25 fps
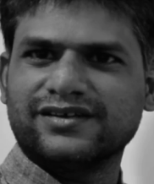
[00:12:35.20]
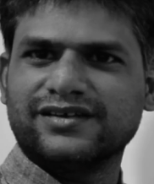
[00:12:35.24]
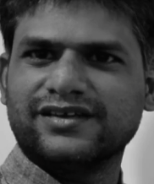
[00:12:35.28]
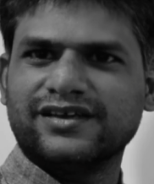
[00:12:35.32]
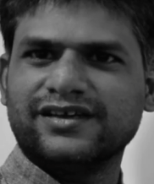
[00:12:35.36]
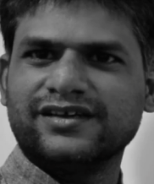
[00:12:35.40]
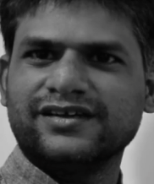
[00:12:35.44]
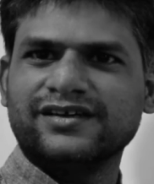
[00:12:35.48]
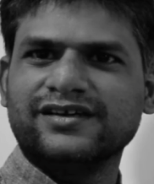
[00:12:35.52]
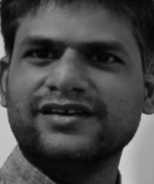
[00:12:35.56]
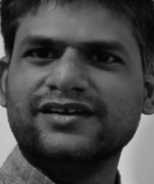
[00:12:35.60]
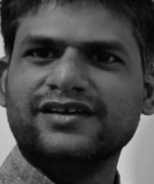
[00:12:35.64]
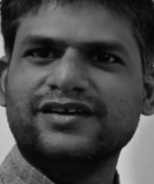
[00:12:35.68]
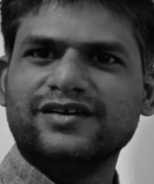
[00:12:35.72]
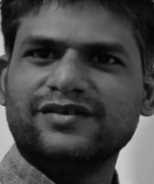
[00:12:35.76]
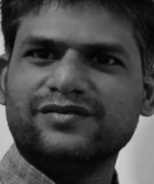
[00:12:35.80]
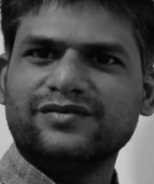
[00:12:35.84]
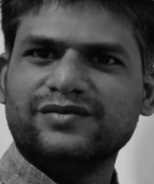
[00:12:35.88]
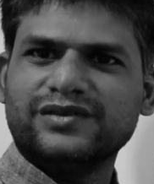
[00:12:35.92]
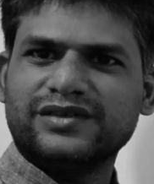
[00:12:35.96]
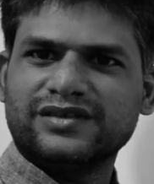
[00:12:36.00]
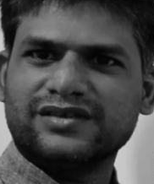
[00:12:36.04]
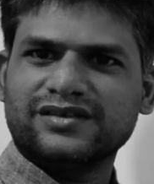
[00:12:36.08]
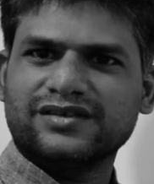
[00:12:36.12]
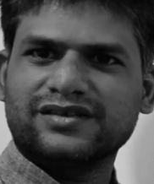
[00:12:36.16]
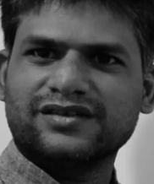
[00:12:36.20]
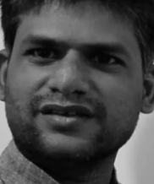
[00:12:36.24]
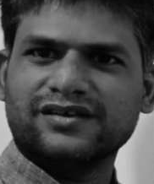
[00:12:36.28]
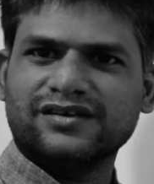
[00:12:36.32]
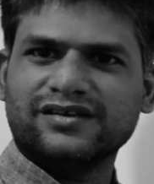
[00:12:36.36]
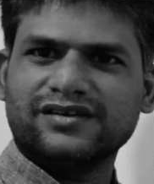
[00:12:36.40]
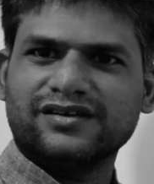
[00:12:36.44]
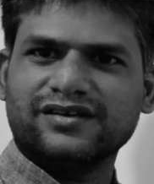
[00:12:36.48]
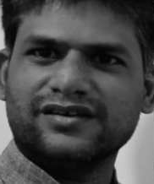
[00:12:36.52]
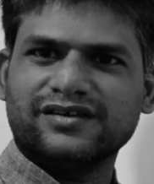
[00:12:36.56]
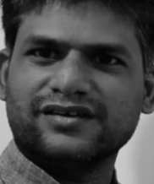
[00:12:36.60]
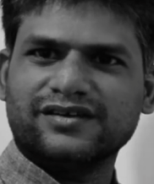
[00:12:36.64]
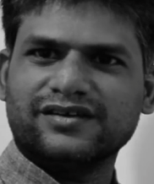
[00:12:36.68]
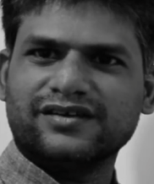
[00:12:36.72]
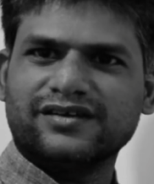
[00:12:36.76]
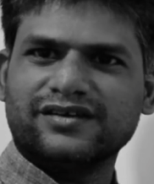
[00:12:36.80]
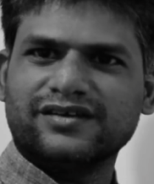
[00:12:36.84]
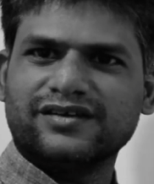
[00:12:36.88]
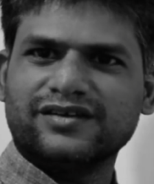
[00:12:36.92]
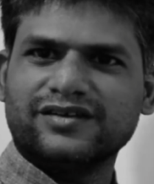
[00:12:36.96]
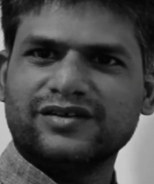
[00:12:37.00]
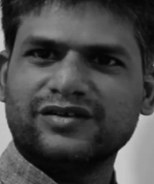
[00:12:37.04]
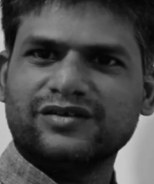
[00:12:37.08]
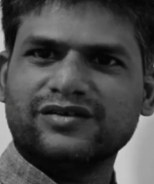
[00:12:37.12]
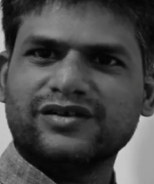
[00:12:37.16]
thing which is
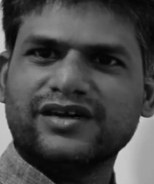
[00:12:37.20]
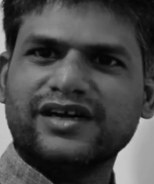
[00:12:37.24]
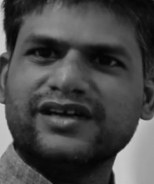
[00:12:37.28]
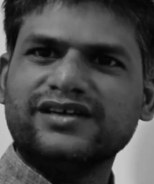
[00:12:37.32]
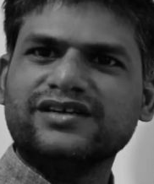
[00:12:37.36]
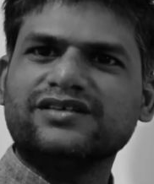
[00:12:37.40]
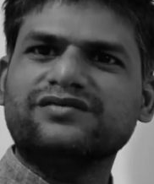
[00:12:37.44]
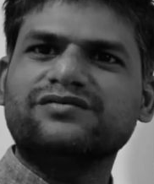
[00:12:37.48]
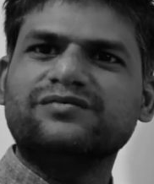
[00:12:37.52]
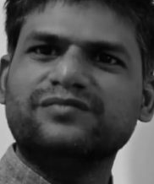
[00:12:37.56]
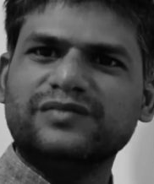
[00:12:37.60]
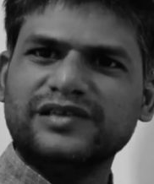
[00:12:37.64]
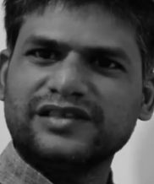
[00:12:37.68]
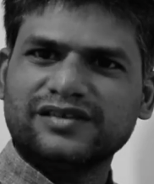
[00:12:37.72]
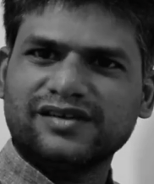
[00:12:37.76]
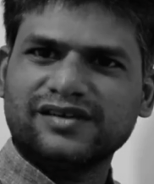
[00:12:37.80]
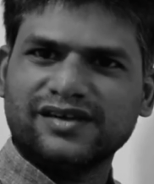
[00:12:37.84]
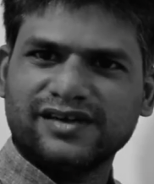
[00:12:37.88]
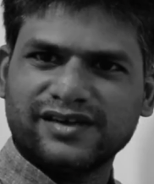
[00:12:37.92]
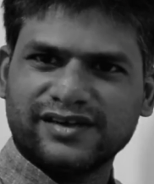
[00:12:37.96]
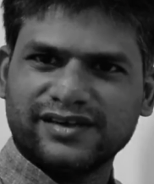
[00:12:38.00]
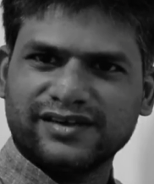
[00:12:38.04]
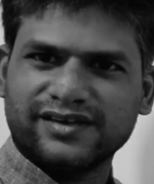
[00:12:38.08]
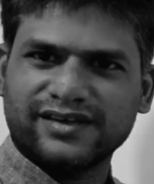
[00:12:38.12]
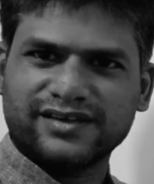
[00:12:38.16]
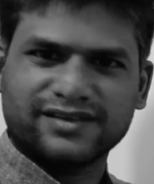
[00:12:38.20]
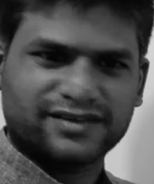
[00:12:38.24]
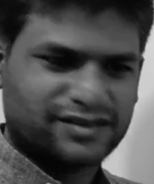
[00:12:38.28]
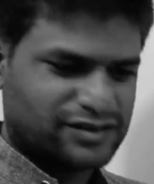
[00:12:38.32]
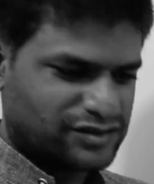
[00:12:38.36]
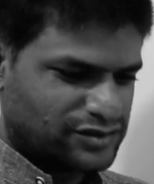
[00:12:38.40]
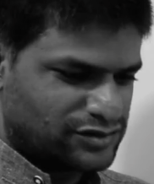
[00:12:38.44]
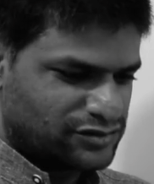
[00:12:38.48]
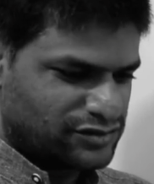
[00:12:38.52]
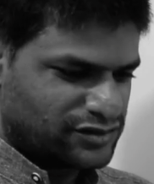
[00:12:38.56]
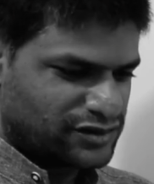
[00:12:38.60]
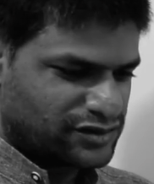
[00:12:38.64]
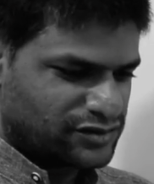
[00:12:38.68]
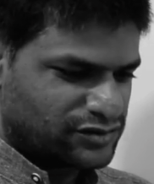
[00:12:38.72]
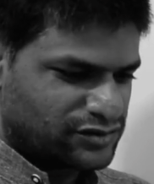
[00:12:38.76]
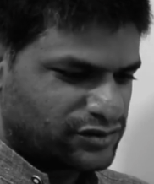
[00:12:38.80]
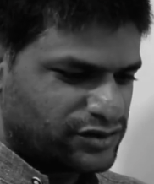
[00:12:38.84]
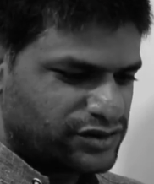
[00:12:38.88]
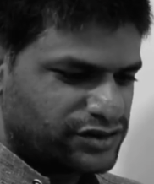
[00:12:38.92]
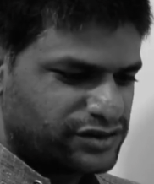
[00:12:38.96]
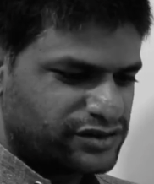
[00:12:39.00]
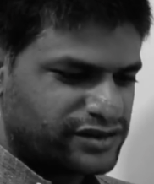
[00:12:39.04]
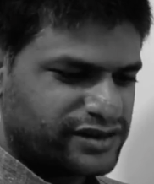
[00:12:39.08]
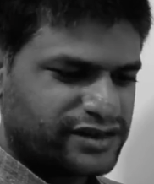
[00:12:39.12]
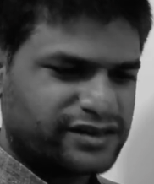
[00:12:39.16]
you know kind of misleading as such. You are
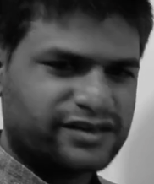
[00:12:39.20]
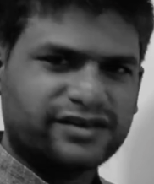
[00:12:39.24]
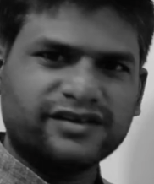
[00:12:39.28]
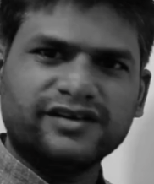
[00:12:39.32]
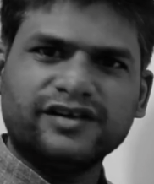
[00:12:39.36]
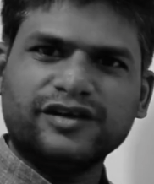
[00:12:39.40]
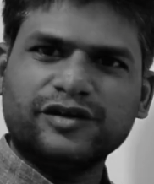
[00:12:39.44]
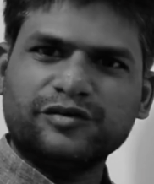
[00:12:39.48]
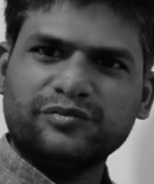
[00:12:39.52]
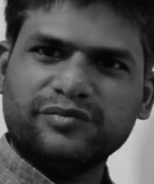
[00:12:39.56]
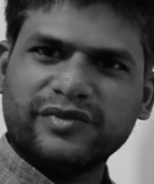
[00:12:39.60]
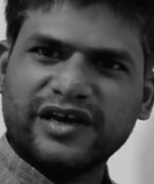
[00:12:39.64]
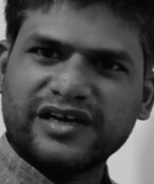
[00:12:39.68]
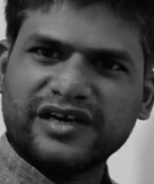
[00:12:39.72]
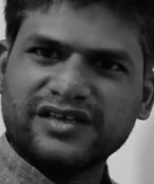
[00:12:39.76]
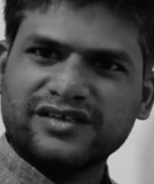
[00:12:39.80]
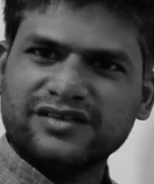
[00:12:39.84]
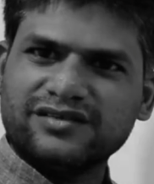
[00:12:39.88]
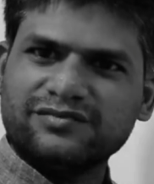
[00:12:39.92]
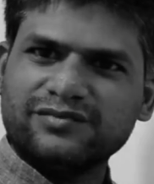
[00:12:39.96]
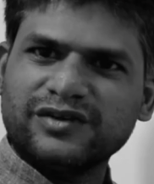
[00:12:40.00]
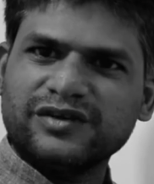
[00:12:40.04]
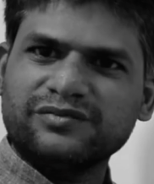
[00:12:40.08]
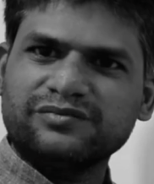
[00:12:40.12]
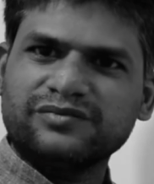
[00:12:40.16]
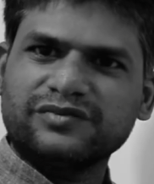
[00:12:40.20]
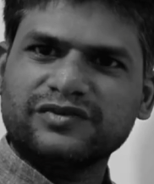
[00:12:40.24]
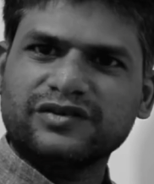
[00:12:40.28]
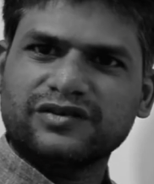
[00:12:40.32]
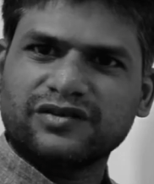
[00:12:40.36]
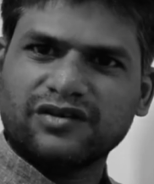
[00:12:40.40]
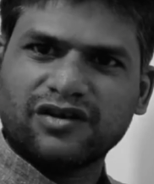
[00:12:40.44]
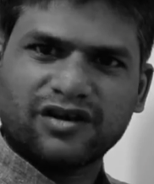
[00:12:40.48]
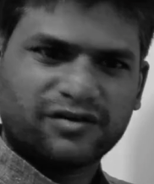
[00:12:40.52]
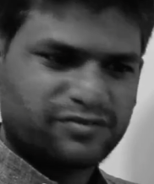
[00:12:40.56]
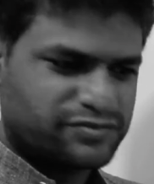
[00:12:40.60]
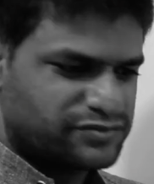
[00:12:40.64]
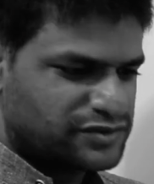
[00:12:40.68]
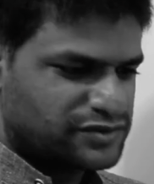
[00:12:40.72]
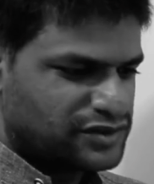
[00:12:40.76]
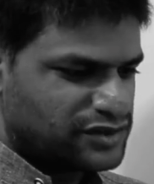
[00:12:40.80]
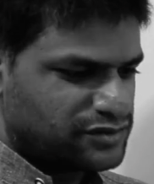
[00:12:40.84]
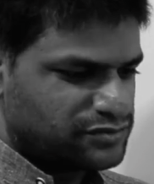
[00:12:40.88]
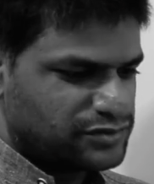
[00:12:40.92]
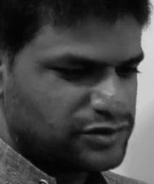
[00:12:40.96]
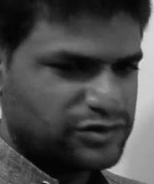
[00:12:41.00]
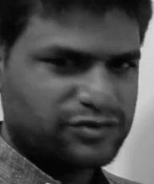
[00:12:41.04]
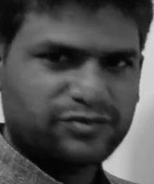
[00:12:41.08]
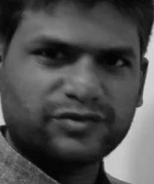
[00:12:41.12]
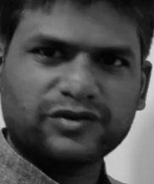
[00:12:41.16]
going to get maximum raw
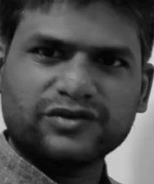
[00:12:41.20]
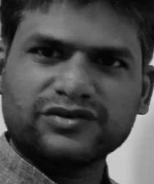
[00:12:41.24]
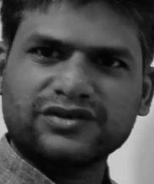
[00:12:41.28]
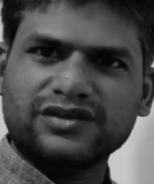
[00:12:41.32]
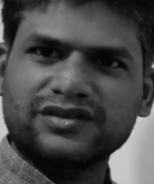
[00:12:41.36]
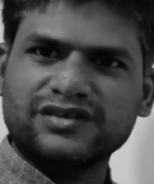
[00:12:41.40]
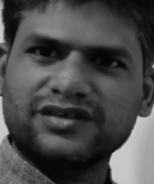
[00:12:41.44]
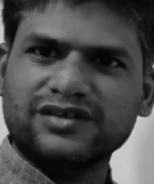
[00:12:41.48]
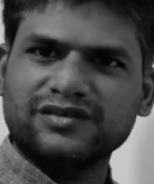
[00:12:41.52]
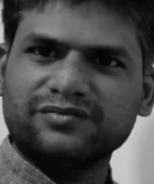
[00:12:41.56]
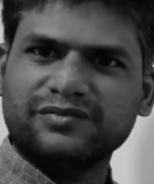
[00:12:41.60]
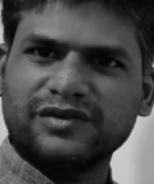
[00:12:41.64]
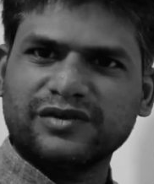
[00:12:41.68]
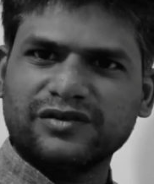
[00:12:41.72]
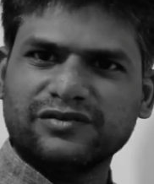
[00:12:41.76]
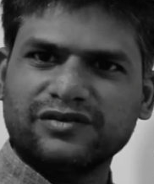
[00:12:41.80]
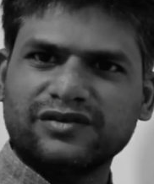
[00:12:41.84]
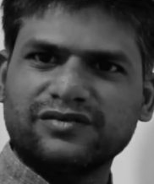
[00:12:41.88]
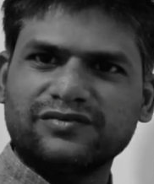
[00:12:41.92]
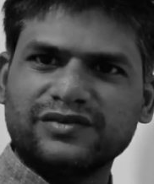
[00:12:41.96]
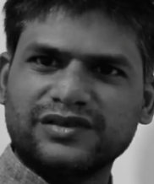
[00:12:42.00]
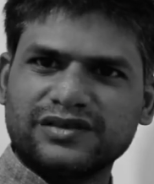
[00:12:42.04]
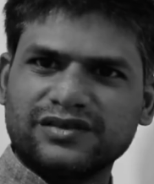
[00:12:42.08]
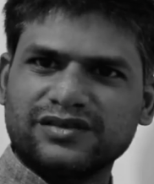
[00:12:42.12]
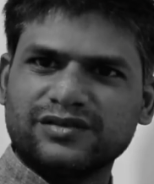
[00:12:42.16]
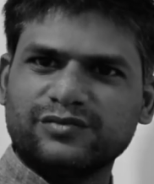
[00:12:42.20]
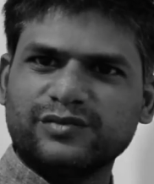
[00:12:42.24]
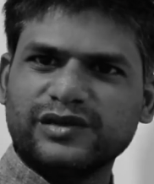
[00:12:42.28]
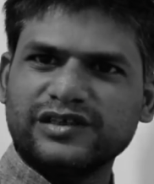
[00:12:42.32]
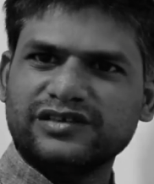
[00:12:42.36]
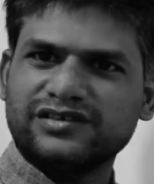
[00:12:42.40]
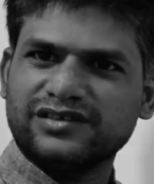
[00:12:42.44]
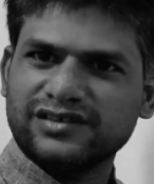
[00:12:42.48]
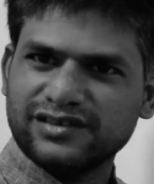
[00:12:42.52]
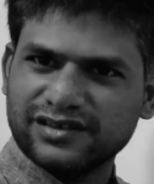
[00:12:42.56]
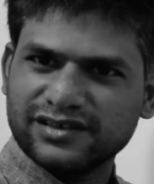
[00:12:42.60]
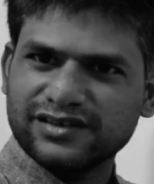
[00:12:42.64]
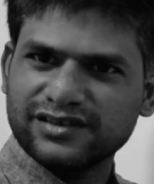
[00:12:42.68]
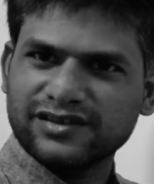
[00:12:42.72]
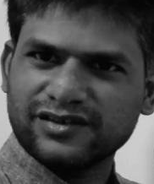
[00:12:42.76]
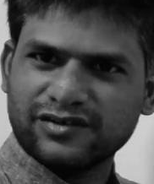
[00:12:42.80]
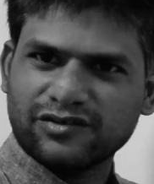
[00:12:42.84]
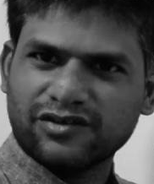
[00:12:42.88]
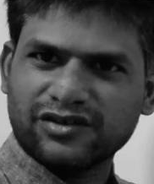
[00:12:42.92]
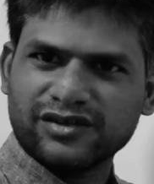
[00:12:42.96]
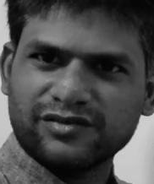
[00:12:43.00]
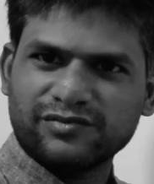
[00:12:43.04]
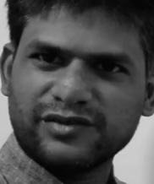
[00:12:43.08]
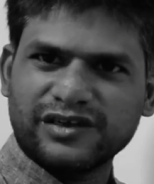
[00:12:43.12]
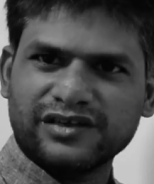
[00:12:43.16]
CPU processing power, which is mentioned in the
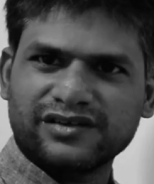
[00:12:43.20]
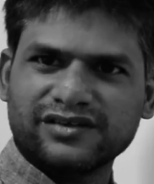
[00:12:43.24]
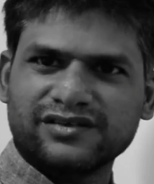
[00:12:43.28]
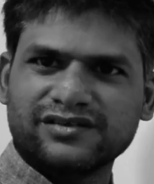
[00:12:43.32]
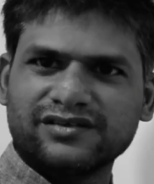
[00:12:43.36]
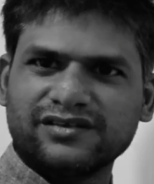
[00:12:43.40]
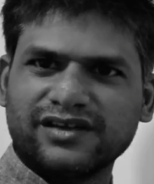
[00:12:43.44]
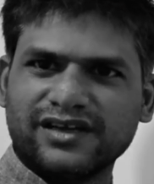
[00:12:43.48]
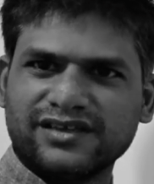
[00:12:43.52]
documentation.